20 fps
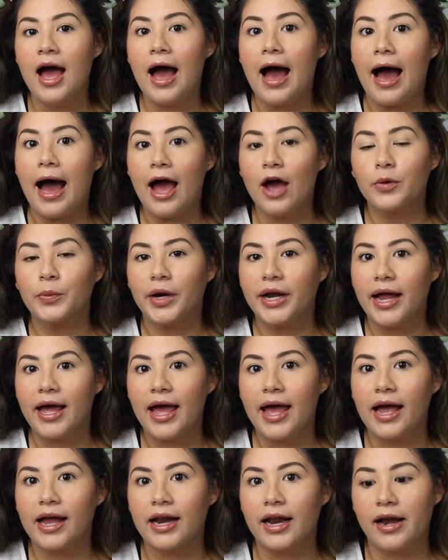I went
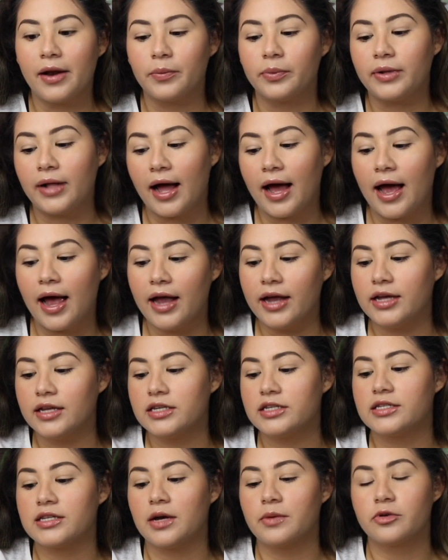ahead and
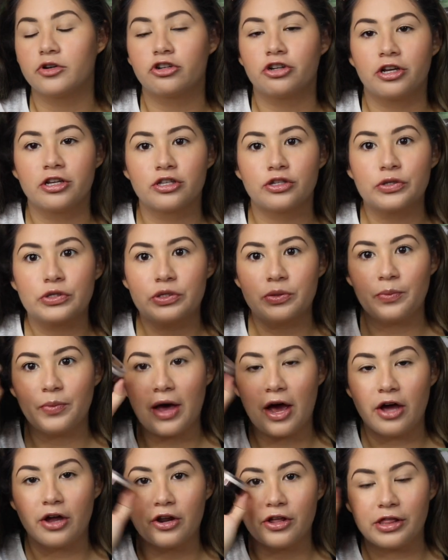applied some translucent
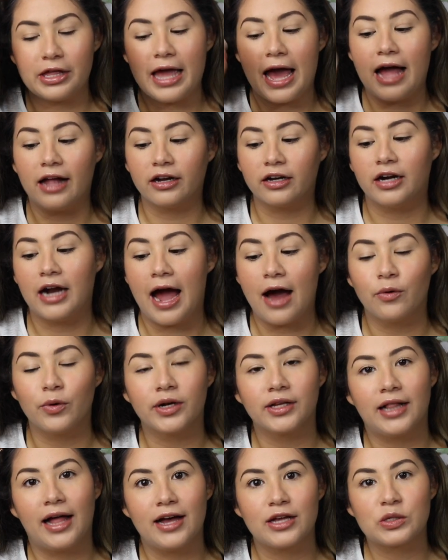powder, the
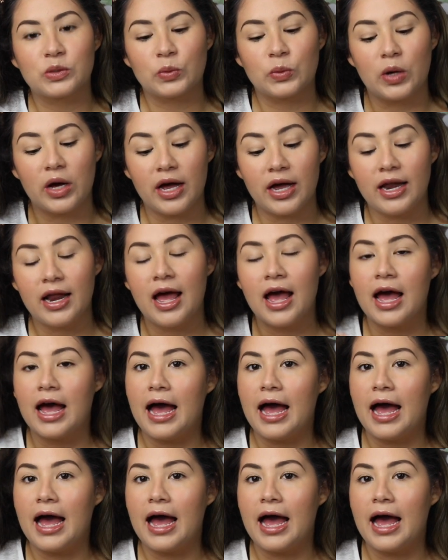Hourglass one.